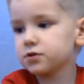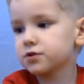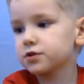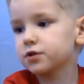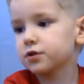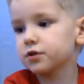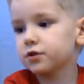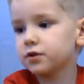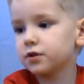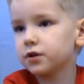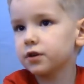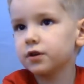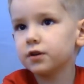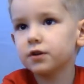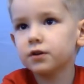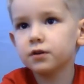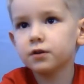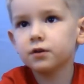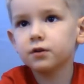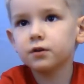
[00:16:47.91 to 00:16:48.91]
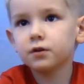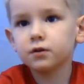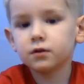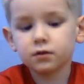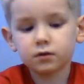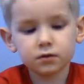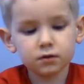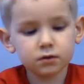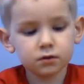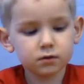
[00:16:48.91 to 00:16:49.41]
skirt on? I
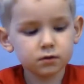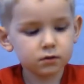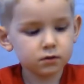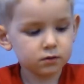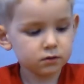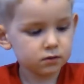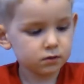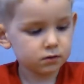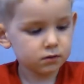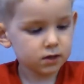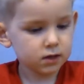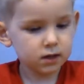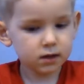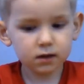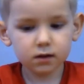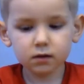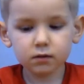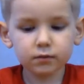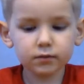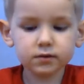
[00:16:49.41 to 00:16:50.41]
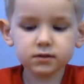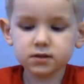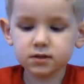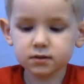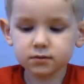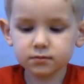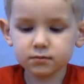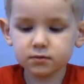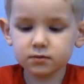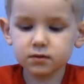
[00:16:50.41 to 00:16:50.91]
will. Wait,
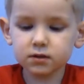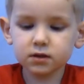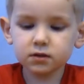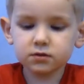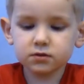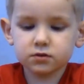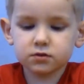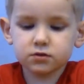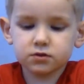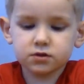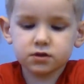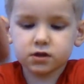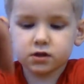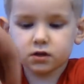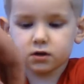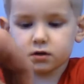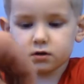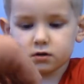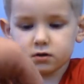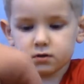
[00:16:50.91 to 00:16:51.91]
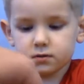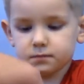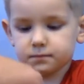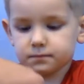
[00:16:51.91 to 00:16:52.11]
oh, here's her skirt.